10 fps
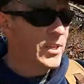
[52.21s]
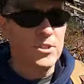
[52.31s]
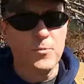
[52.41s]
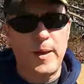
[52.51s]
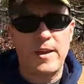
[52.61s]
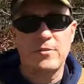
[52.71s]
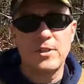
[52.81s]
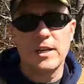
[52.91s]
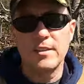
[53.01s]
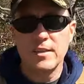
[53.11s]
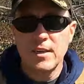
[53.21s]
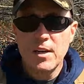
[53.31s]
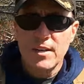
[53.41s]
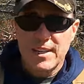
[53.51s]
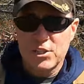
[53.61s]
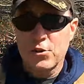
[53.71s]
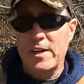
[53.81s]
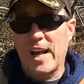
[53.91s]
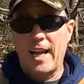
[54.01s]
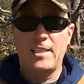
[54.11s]
get your pano done. That's
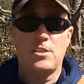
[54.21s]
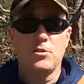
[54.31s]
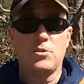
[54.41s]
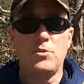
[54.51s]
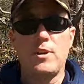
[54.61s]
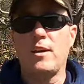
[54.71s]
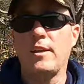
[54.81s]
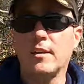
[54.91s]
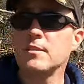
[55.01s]
great. I still do that.